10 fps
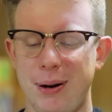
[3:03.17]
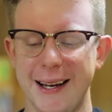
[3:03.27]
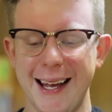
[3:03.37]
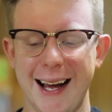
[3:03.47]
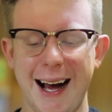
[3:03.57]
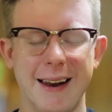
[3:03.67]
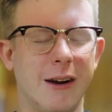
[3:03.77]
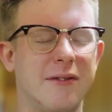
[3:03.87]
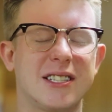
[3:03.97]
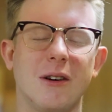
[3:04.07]
But yeah, I
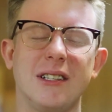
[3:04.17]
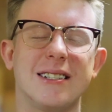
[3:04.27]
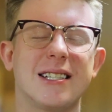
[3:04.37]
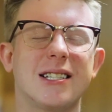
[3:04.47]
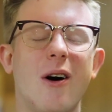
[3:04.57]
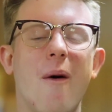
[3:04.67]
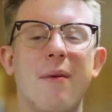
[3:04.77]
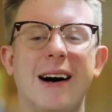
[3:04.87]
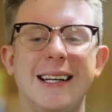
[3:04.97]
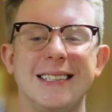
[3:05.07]
love Sonya so
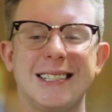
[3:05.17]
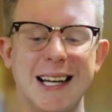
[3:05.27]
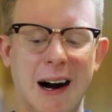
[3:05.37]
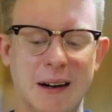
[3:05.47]
much.